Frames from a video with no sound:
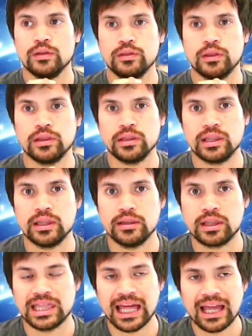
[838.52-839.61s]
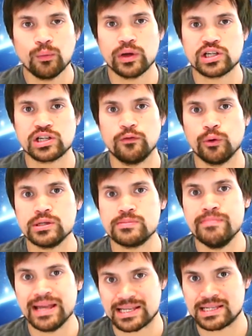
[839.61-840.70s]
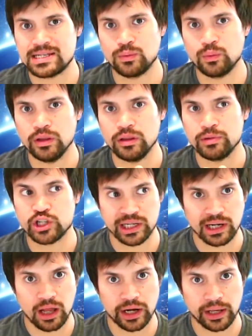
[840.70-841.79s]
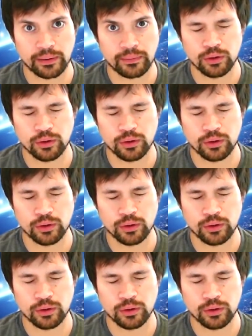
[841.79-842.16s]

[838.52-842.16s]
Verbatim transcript: the, the, thing which I've always missed with machine learning, well,